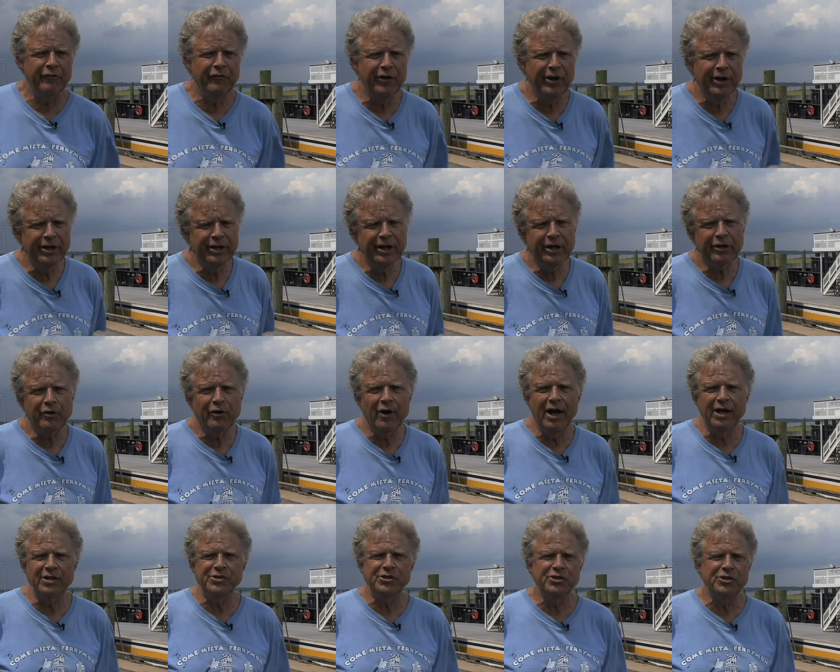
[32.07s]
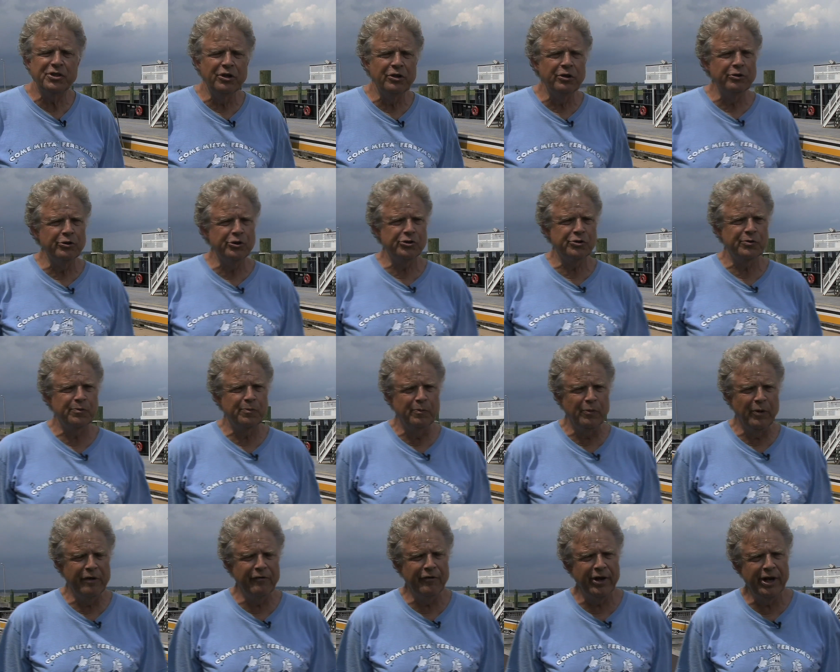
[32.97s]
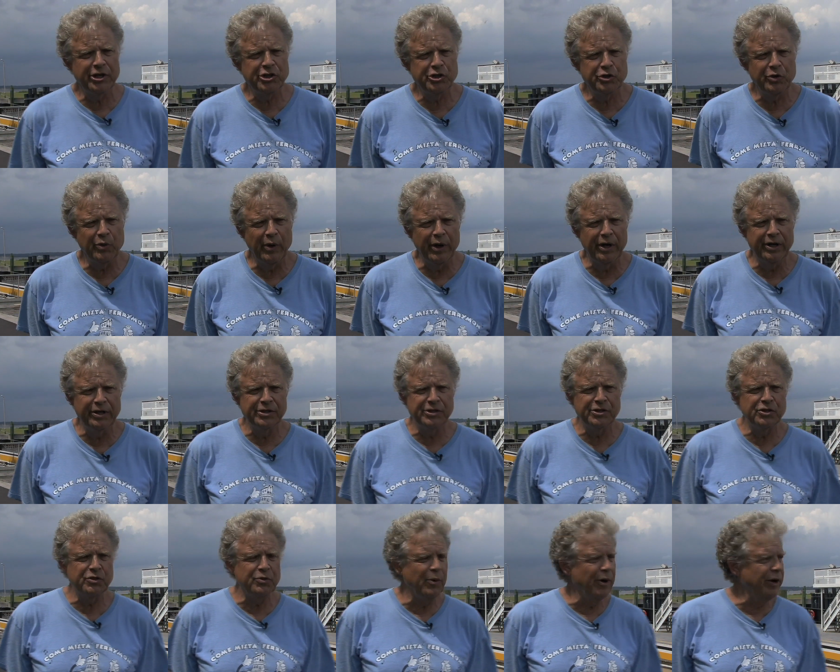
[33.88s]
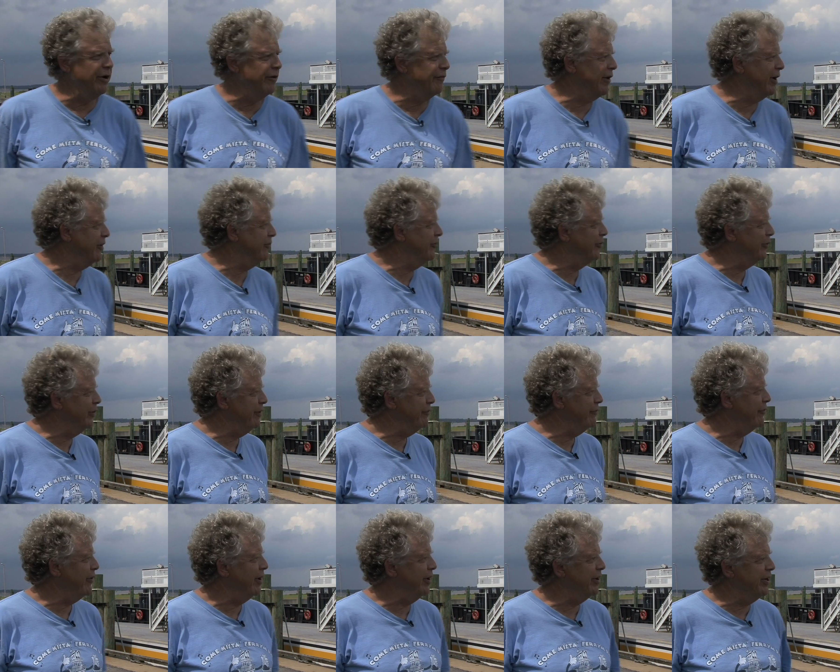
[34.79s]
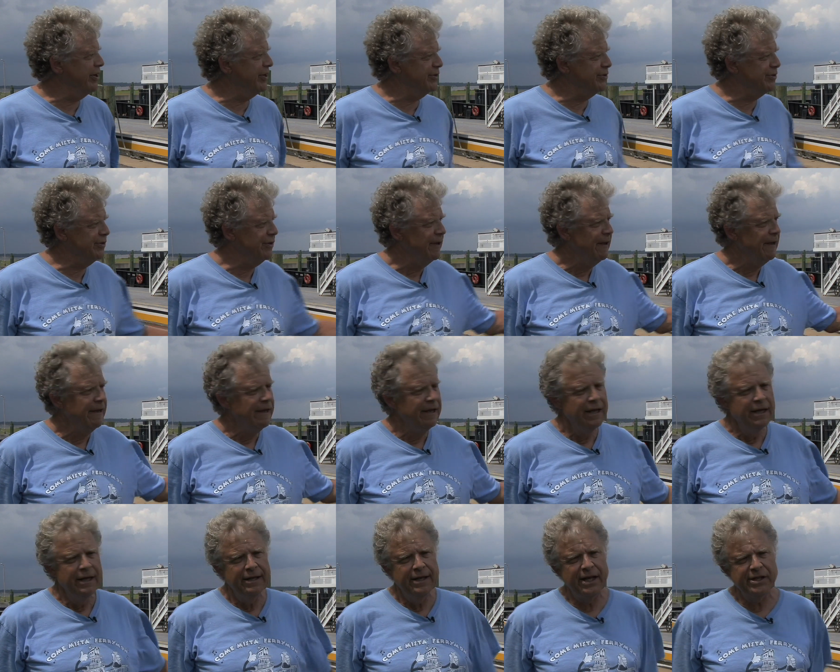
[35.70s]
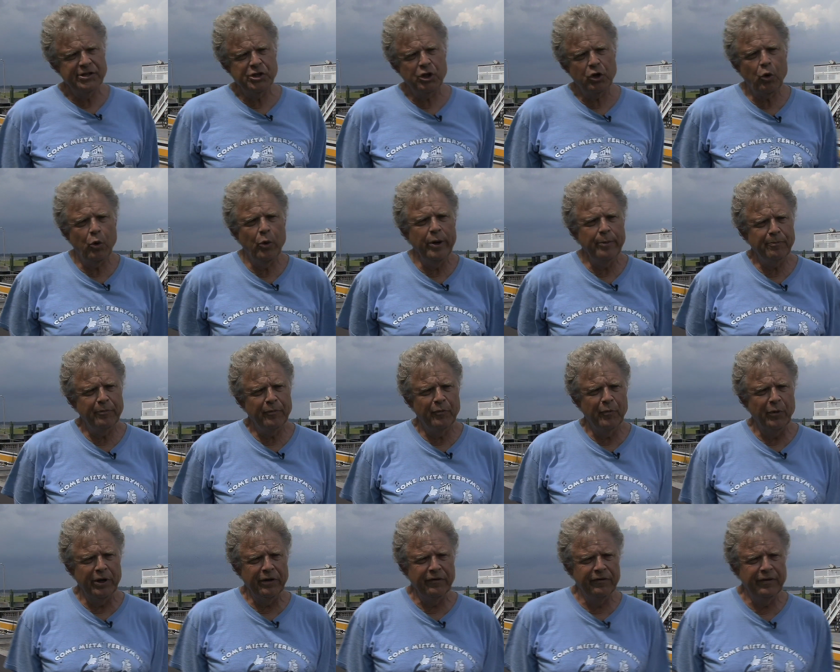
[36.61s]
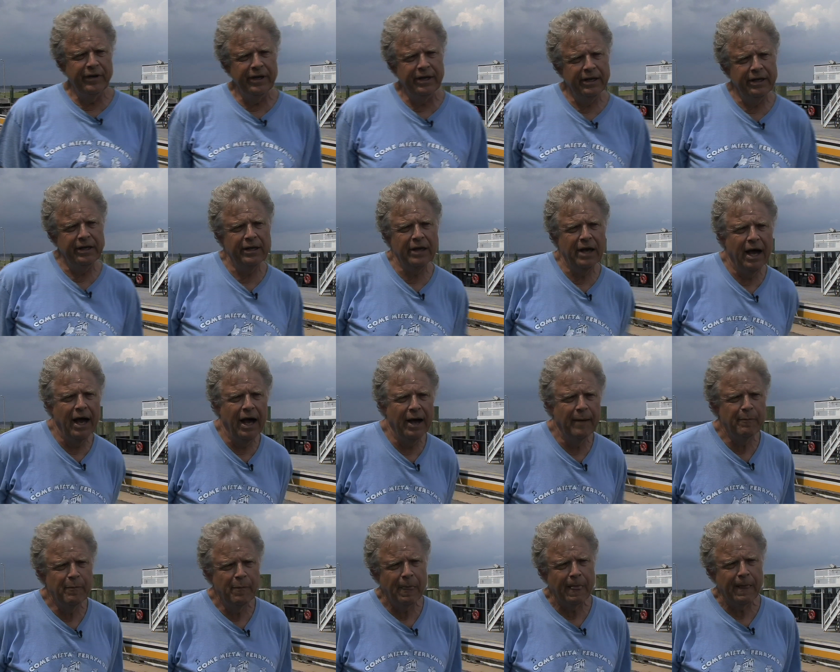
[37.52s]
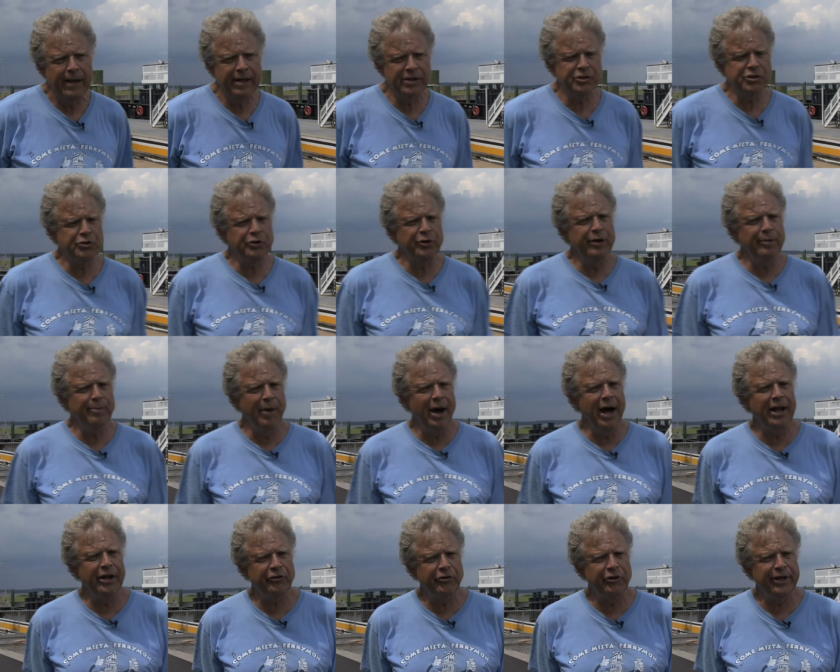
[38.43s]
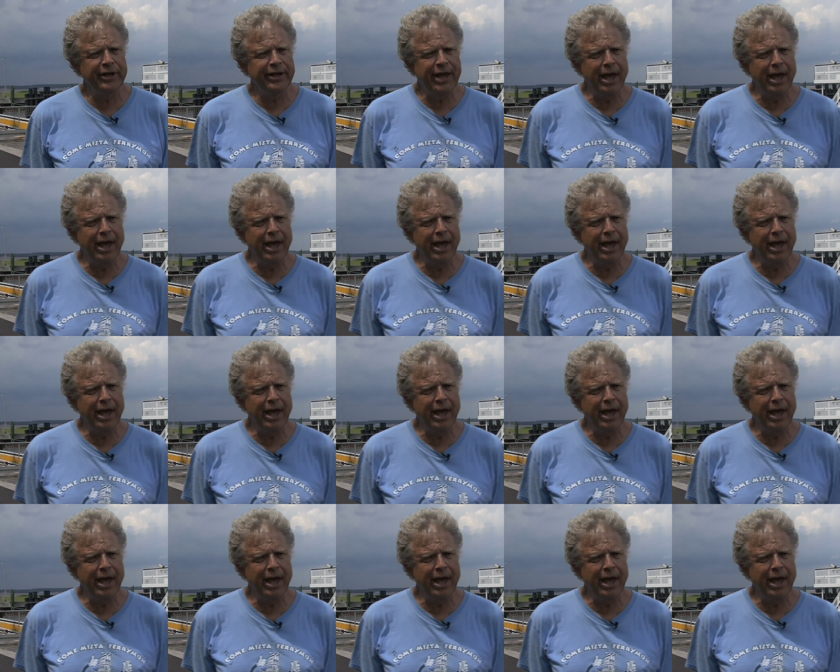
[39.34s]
ferry that crosses the Neuse River estuary. This is one of our three ferries that's equipped with the uh, in-stream monitoring